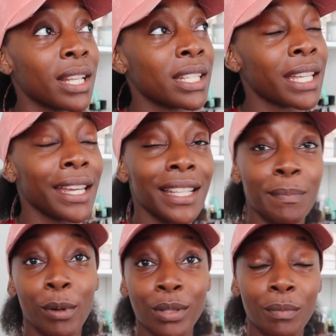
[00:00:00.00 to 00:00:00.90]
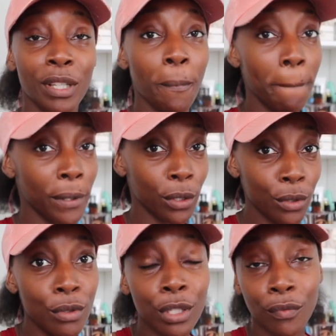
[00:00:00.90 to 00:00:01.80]
I tell y'all, it's supposed to be
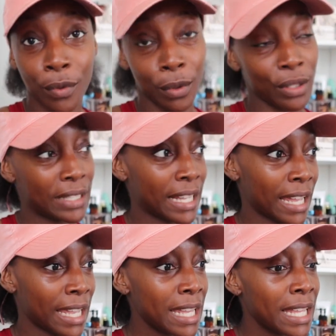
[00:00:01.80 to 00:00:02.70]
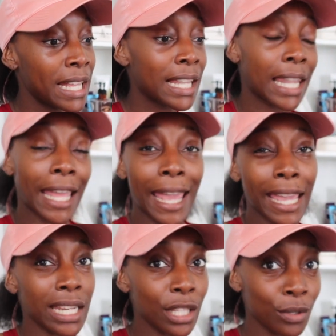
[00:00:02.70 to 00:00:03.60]
beautiful today. Like
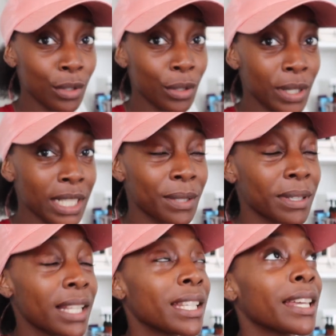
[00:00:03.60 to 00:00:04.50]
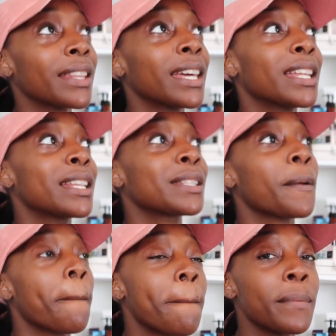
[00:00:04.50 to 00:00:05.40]
82 degrees, when I say that is
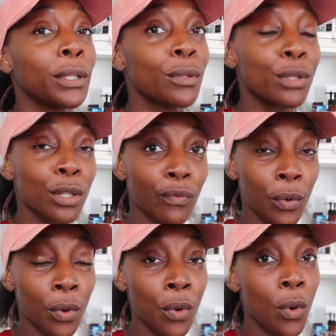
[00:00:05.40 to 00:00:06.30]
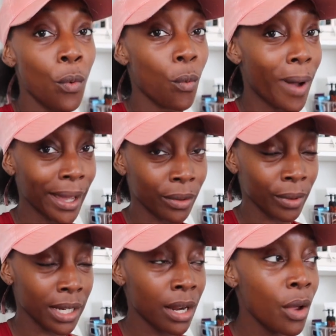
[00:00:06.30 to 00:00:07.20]
beautiful
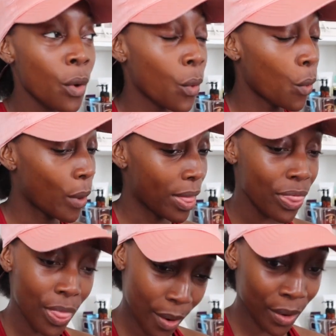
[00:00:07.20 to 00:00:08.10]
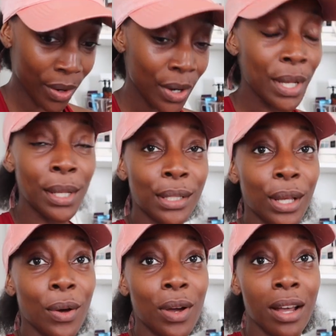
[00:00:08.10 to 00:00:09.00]
winery weather.
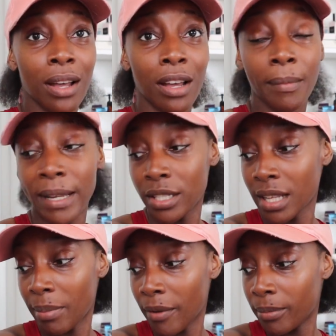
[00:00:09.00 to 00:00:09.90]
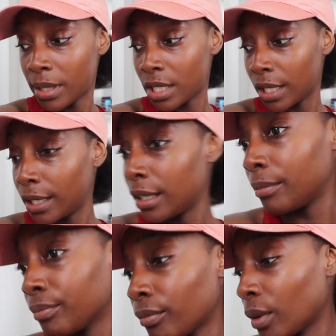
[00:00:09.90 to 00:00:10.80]
So I just got back from the
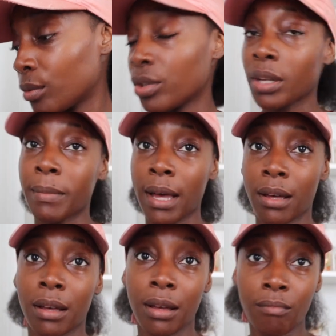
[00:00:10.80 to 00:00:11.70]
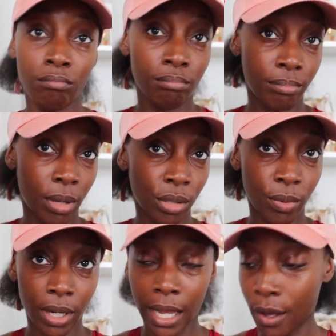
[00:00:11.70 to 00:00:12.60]
gym, drinking my
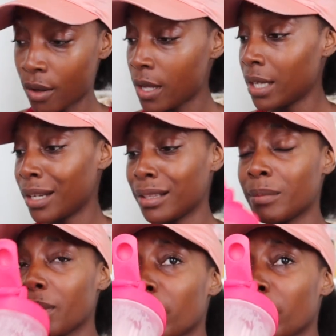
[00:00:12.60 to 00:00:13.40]
post-workout. I need to